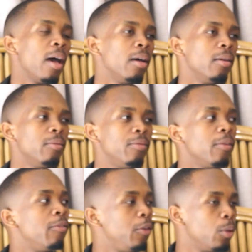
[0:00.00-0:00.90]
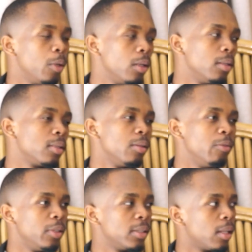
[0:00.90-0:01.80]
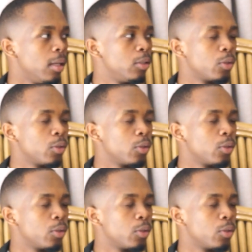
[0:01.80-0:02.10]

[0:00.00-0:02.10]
I have few models in Free State.